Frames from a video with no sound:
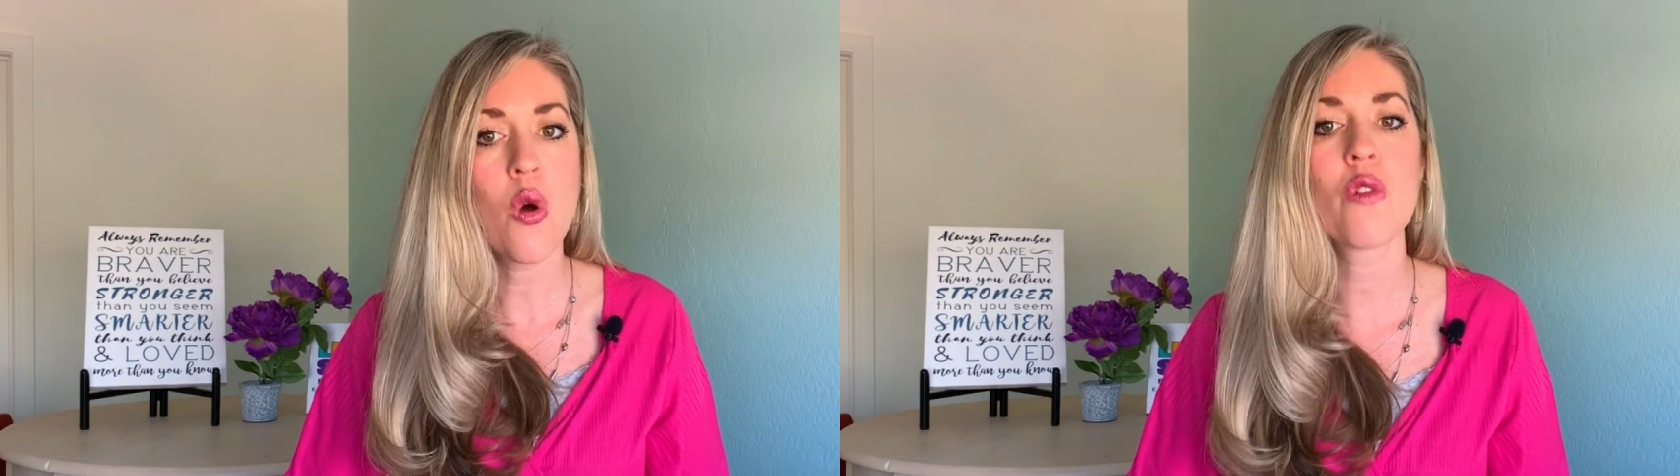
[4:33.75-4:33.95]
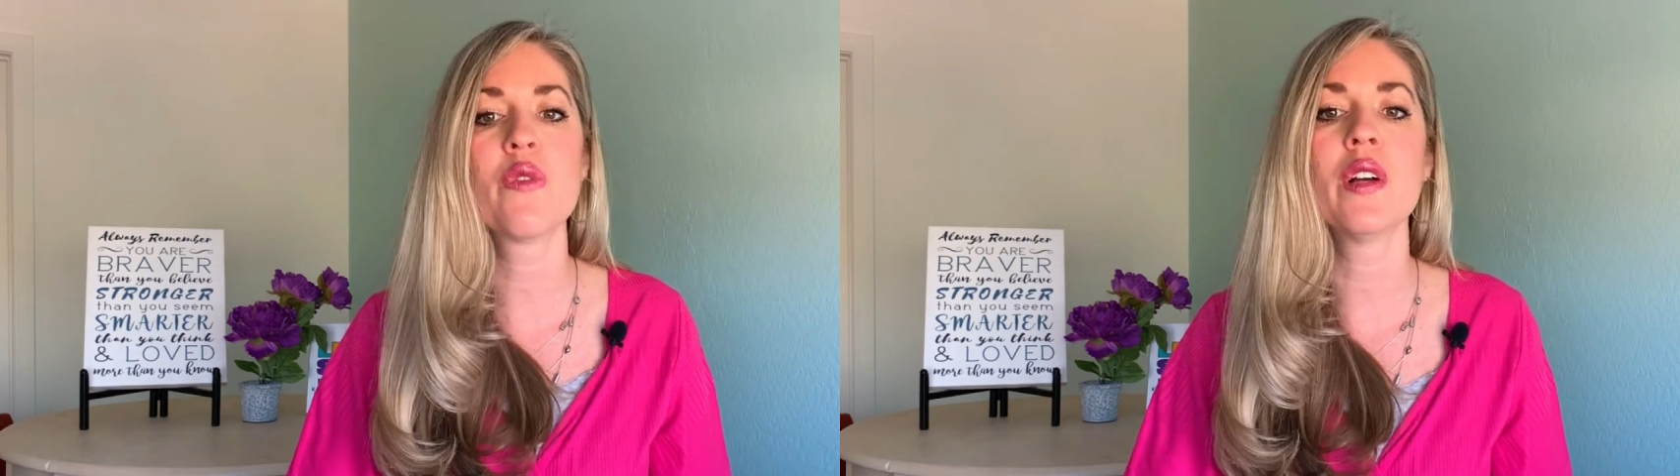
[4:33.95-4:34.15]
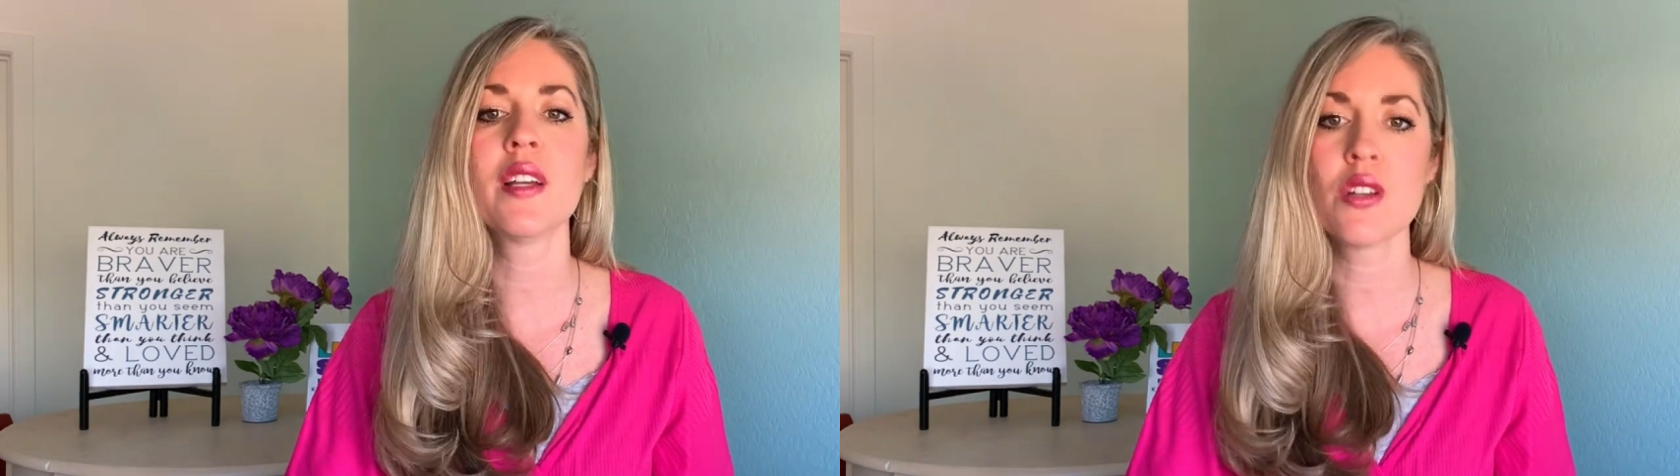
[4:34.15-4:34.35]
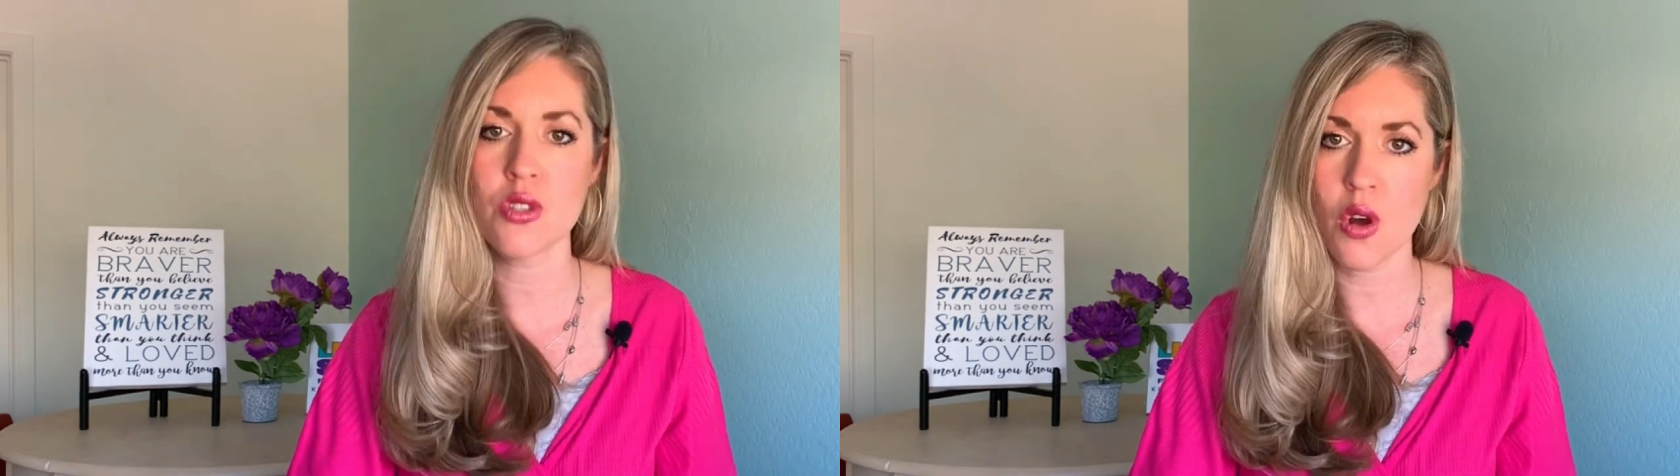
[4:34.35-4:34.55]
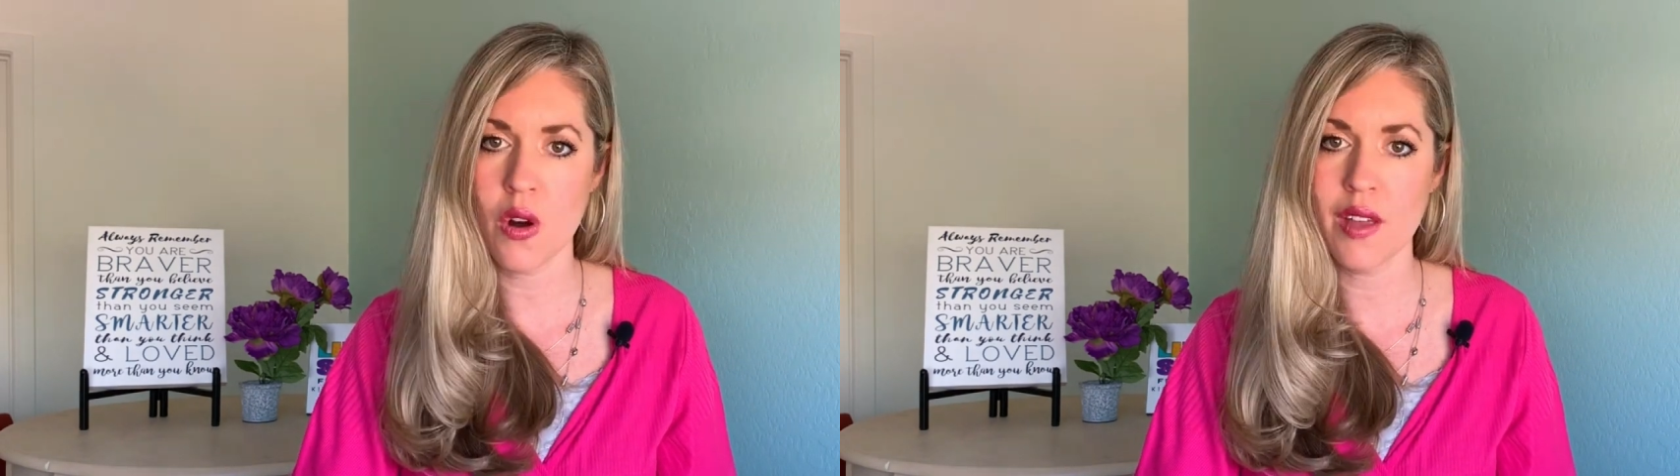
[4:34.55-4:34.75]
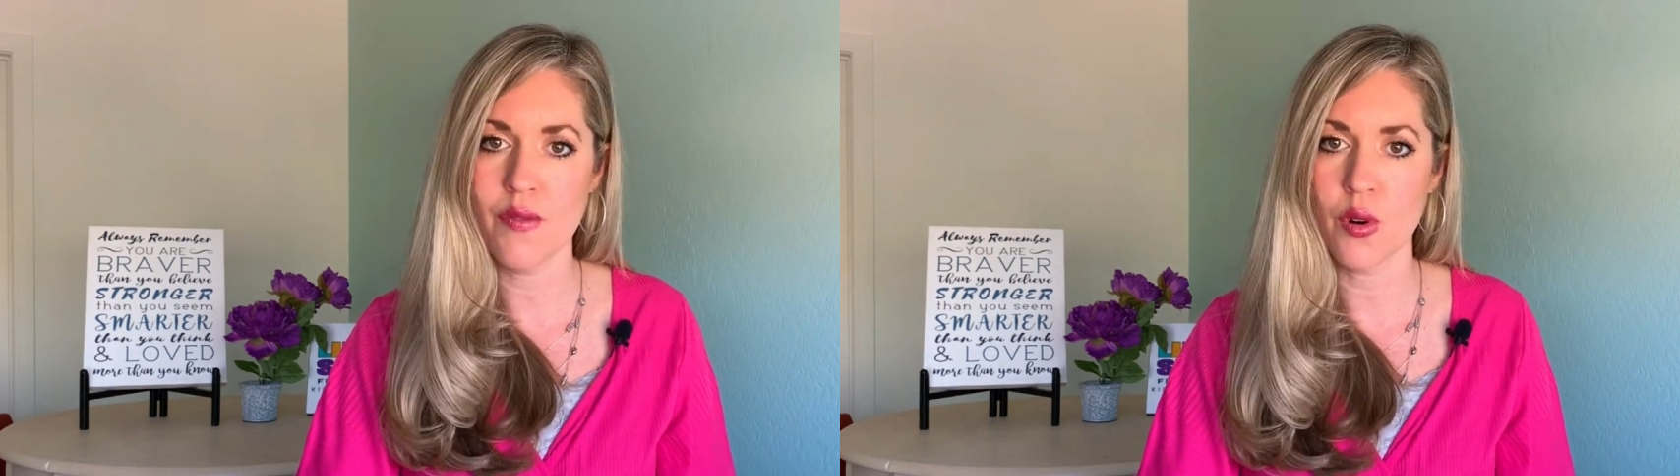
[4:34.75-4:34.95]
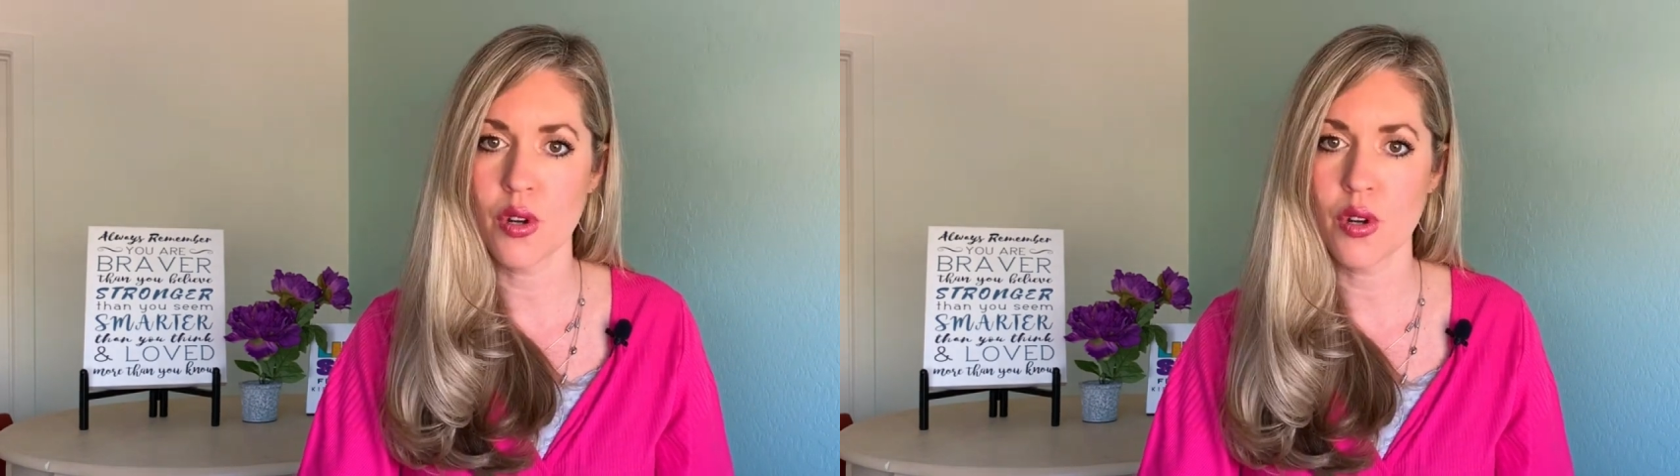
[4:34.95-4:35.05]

or feeling sorry for